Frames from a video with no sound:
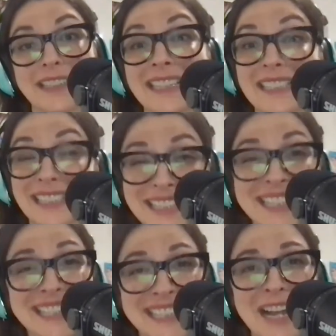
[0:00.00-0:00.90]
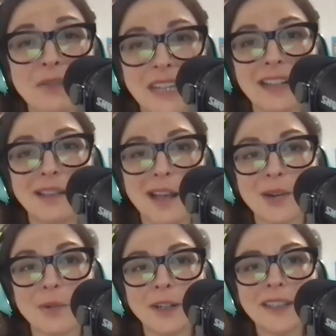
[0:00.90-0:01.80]
Does this sound like a lot
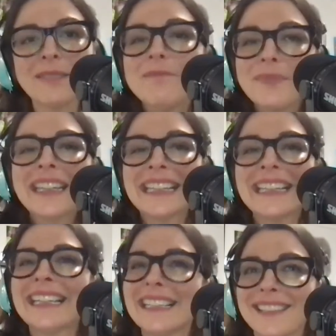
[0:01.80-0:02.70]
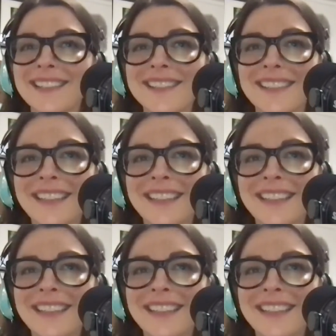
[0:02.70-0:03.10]
of work? It is,